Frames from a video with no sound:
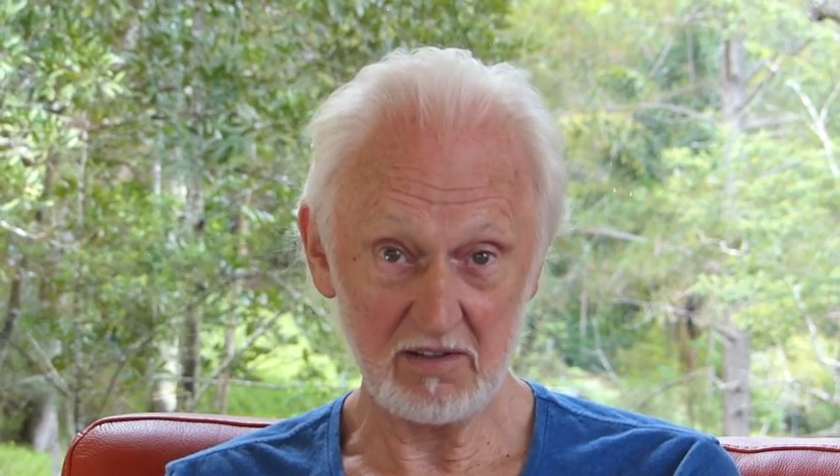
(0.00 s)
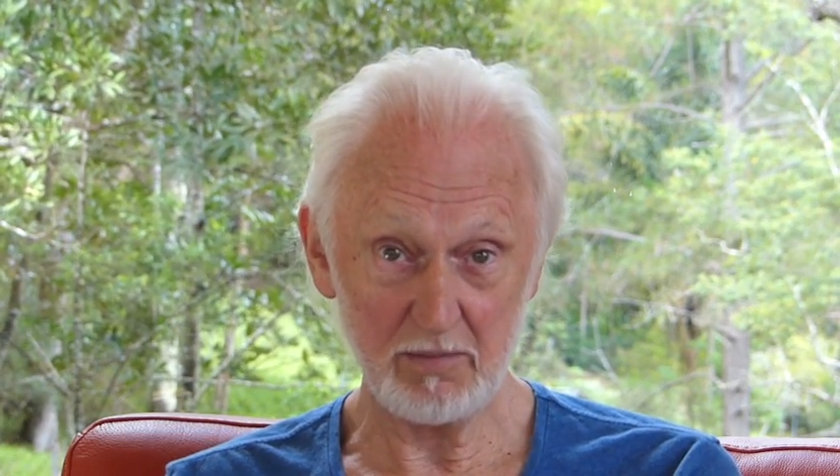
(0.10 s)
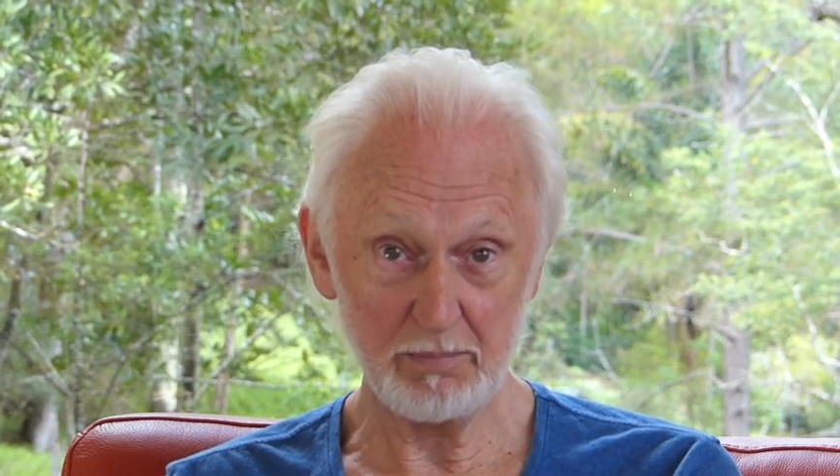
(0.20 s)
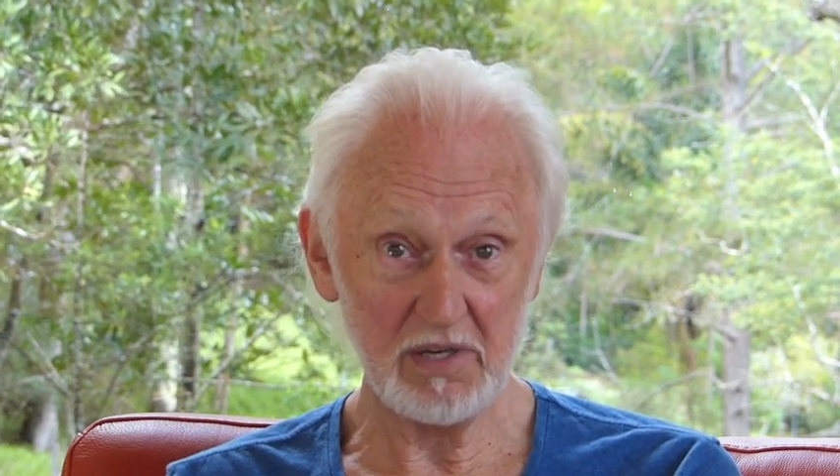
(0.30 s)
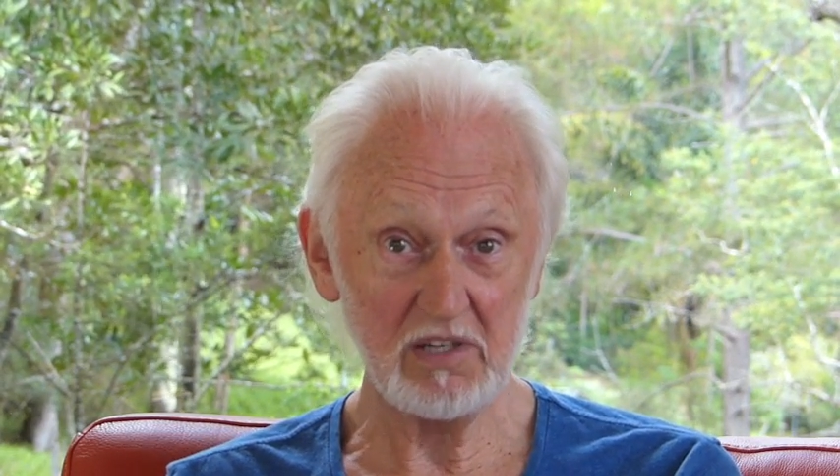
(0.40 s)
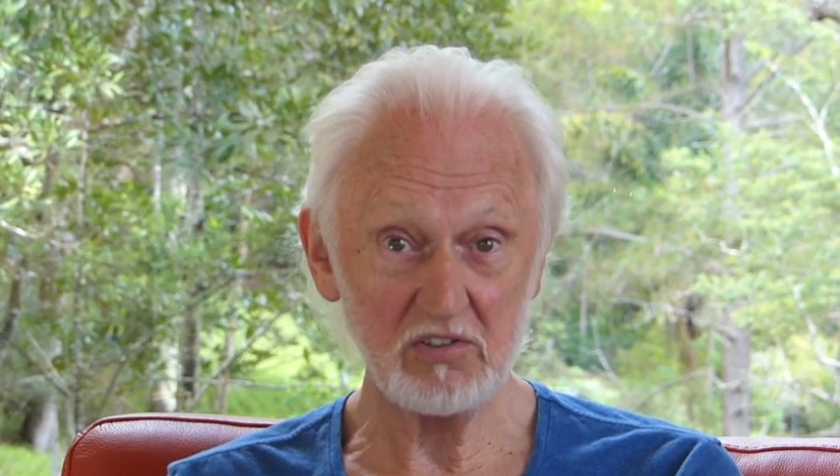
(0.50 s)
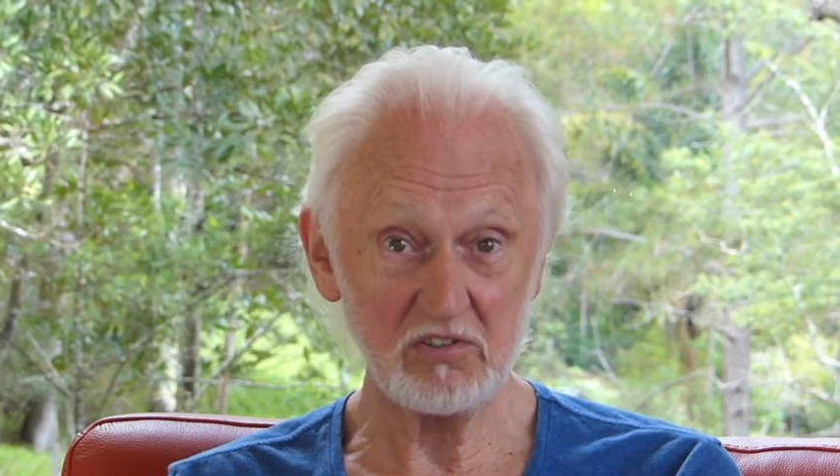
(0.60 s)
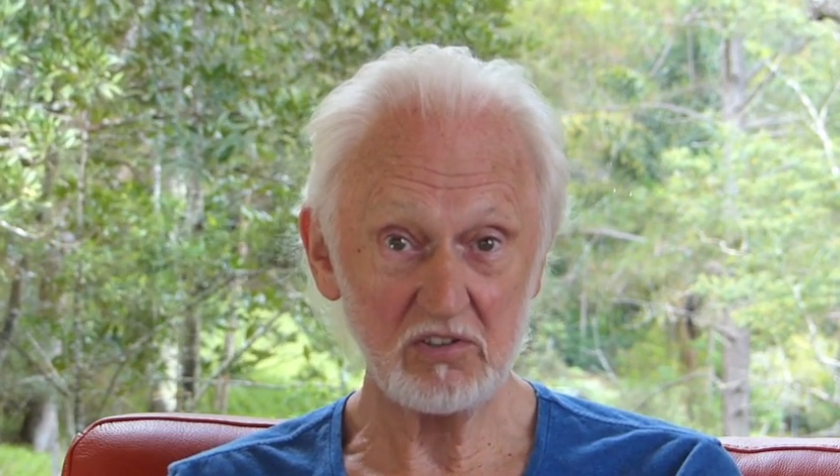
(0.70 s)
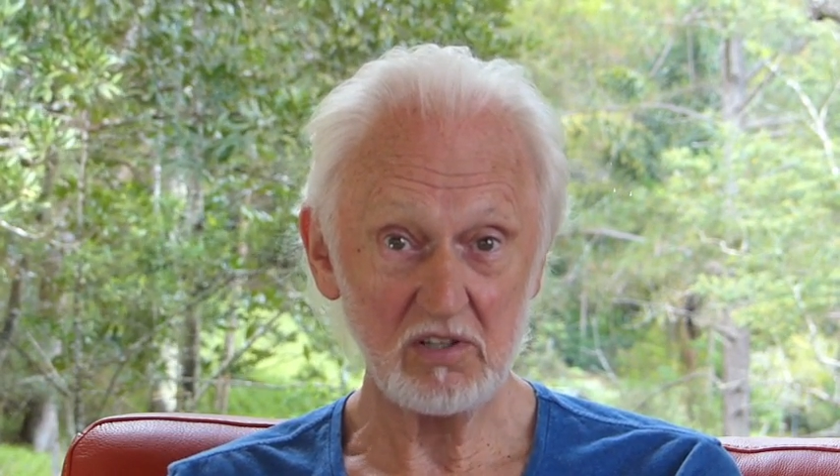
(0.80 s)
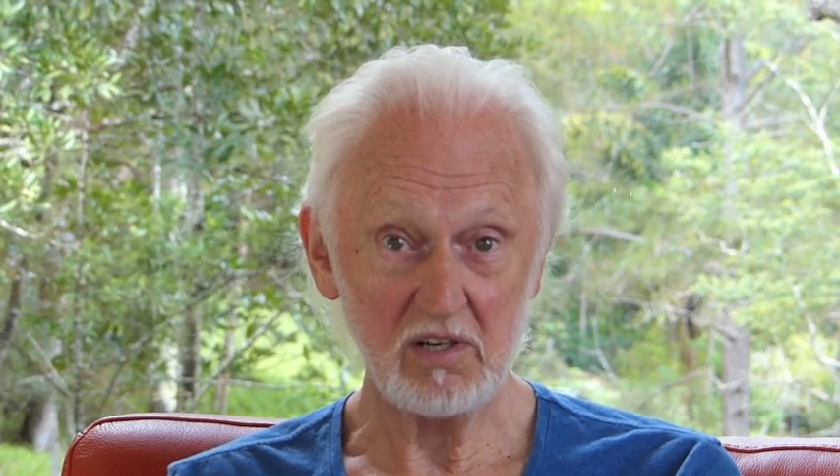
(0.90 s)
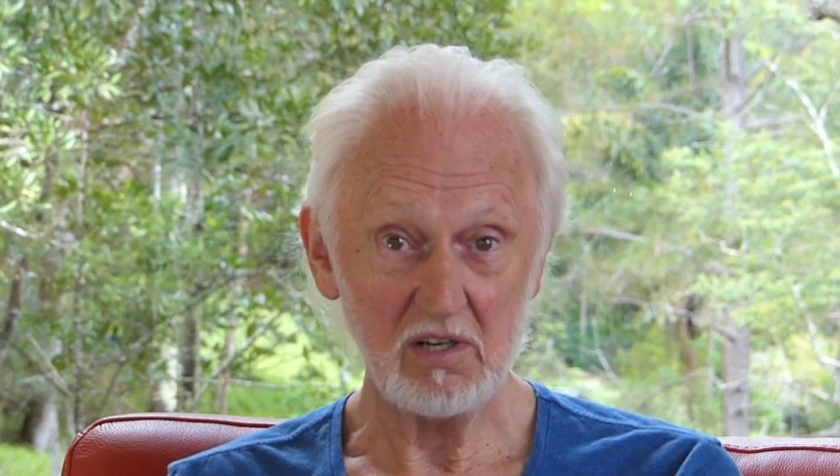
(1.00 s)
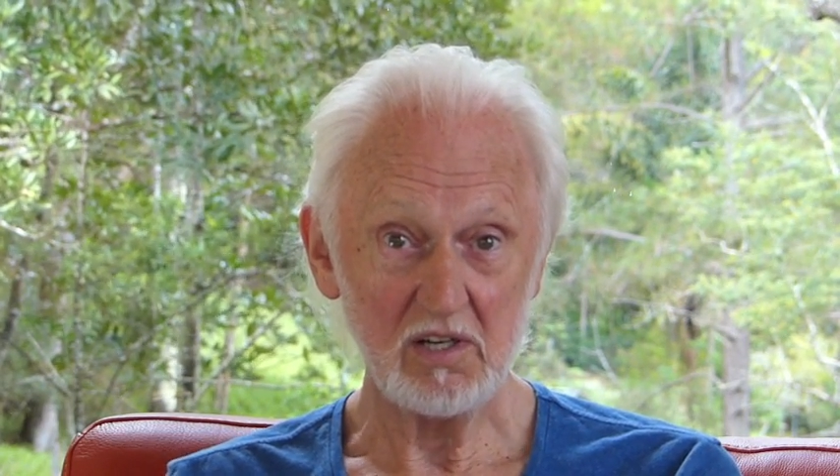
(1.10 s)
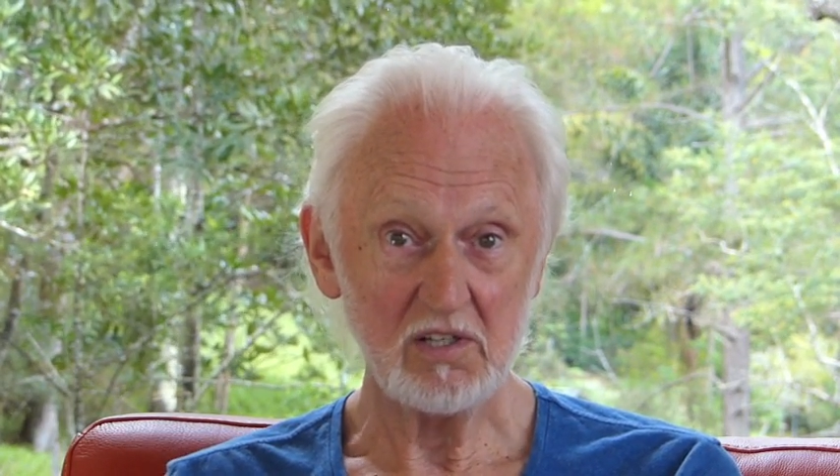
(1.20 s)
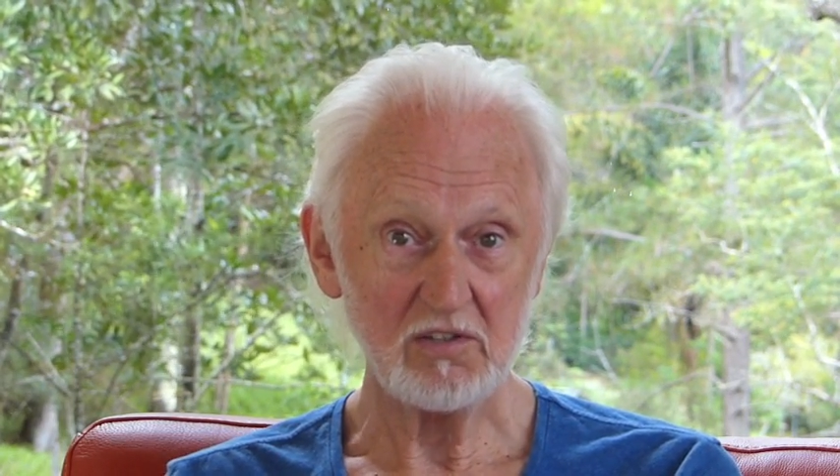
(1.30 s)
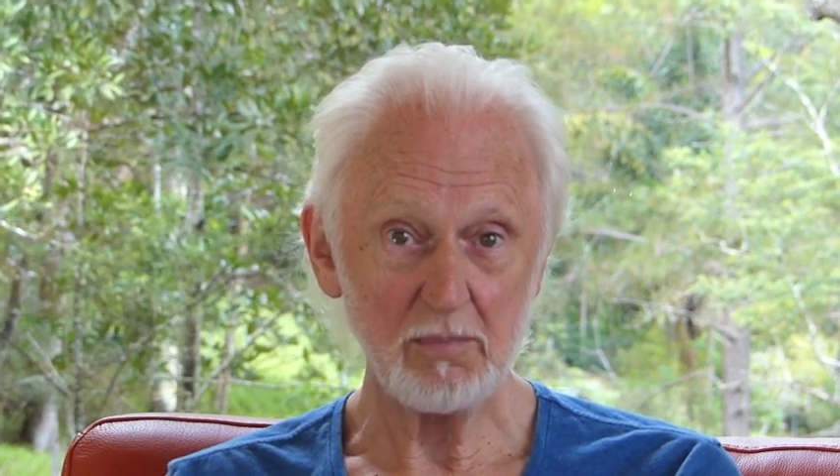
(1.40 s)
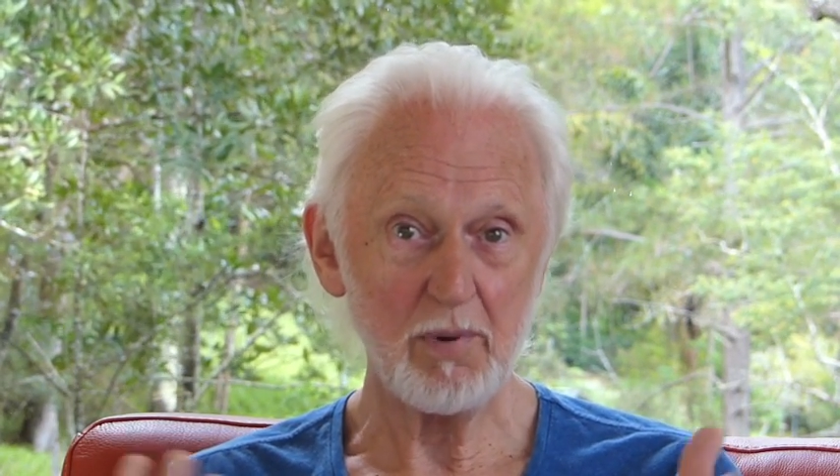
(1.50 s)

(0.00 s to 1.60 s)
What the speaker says: The peace that